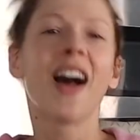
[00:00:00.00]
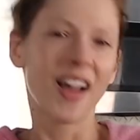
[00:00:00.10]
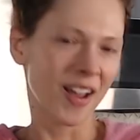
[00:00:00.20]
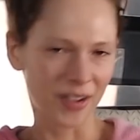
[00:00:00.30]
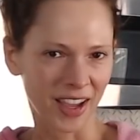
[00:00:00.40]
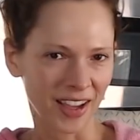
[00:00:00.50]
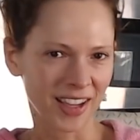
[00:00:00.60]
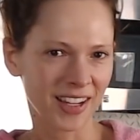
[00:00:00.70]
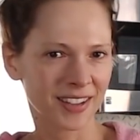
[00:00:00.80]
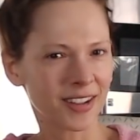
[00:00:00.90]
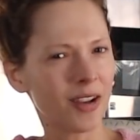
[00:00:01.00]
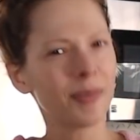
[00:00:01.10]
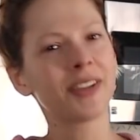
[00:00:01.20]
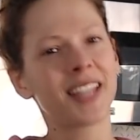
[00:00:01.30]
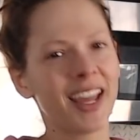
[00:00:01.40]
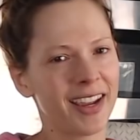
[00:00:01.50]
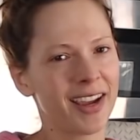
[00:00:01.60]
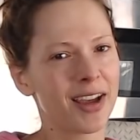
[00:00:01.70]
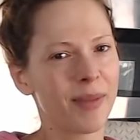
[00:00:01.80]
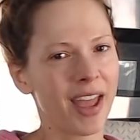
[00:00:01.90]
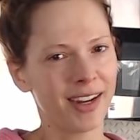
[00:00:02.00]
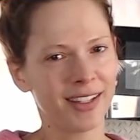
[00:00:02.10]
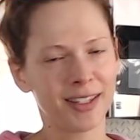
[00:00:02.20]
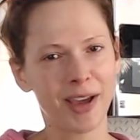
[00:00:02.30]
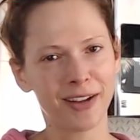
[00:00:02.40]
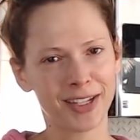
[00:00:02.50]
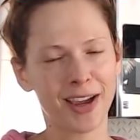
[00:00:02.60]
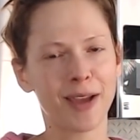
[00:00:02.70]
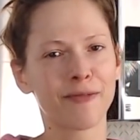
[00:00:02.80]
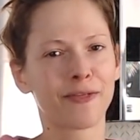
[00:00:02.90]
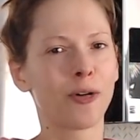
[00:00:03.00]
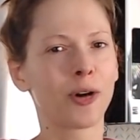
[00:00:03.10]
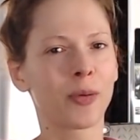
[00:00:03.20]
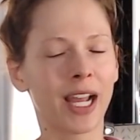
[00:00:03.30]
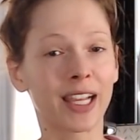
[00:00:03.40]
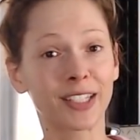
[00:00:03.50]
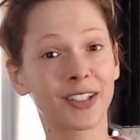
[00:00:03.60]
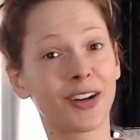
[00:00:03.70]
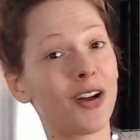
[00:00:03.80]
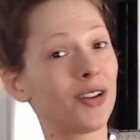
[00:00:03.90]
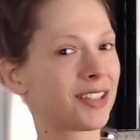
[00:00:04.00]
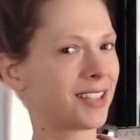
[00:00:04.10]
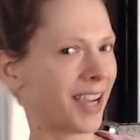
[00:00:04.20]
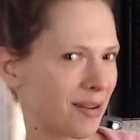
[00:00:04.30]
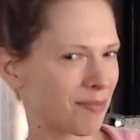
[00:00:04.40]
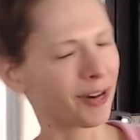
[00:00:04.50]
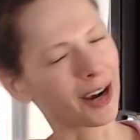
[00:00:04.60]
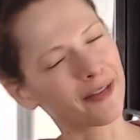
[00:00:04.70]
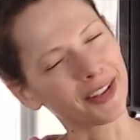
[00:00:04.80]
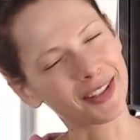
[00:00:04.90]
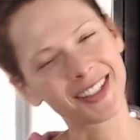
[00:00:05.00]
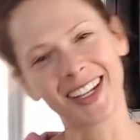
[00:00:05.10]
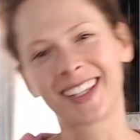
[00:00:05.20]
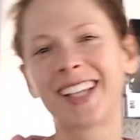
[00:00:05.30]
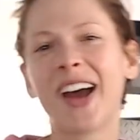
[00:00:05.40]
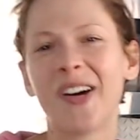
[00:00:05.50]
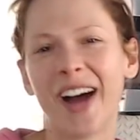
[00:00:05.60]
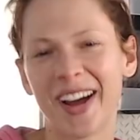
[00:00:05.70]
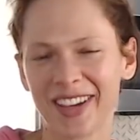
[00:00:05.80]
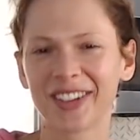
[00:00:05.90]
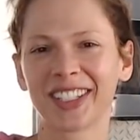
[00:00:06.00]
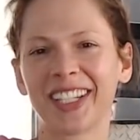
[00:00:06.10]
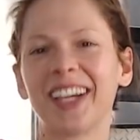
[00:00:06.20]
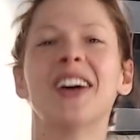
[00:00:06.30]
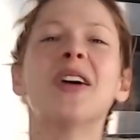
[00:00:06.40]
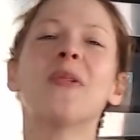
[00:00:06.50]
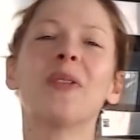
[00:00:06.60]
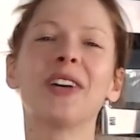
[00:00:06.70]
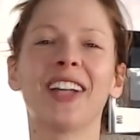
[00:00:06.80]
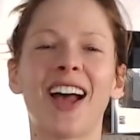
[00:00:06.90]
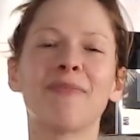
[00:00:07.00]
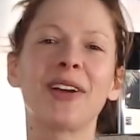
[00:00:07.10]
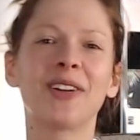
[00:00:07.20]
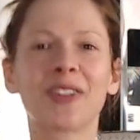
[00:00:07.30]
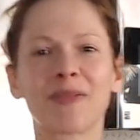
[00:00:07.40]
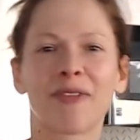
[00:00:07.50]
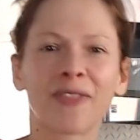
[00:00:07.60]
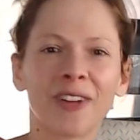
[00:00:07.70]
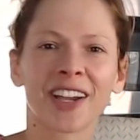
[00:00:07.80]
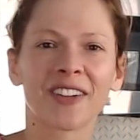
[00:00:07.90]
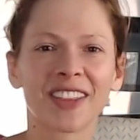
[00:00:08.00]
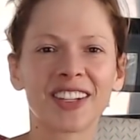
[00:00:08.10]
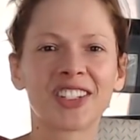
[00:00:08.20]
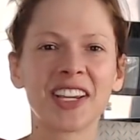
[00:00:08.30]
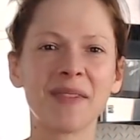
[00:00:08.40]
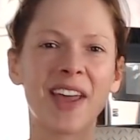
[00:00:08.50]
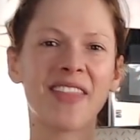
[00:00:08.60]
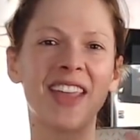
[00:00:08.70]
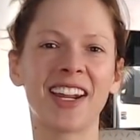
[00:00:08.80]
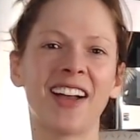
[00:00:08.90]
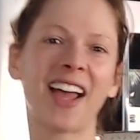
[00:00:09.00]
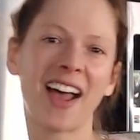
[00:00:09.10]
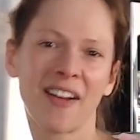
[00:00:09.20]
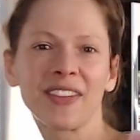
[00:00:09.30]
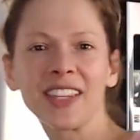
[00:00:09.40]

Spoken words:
Okay, it is almost 10 a.m. and it's about time for what I like to call second breakfast. So I usually will have my yogurt before I go to the gym and then I'll have this